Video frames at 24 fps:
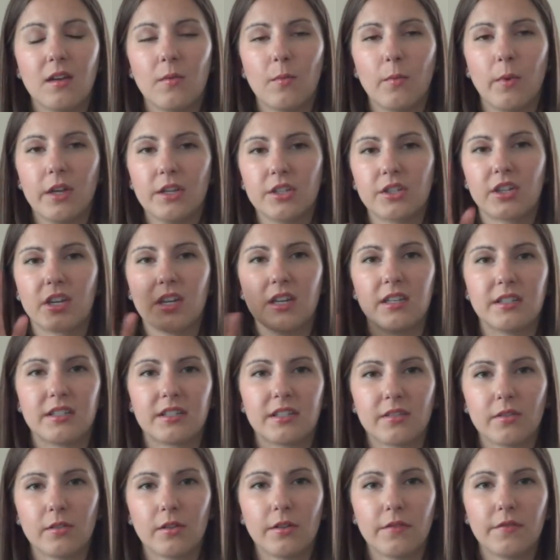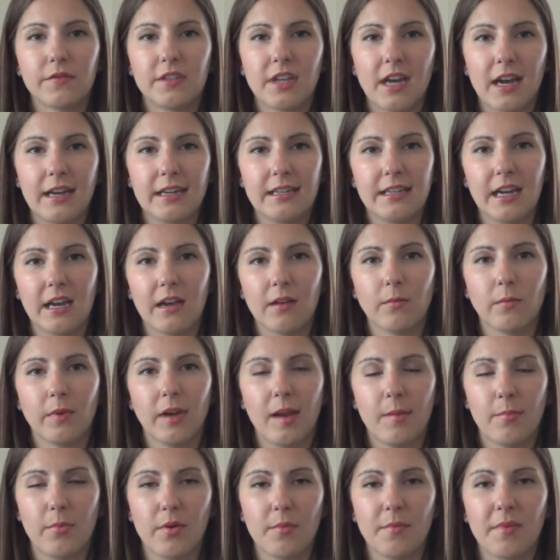which can sort of die down when
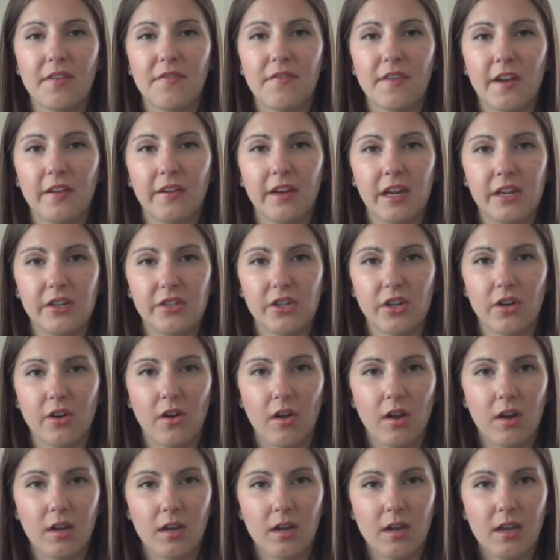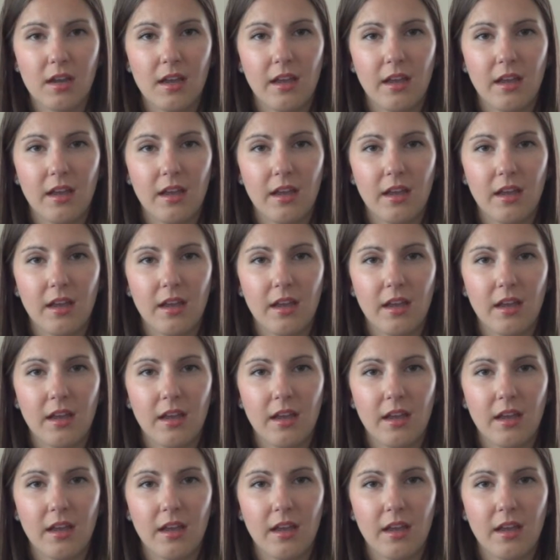I put my foundation on.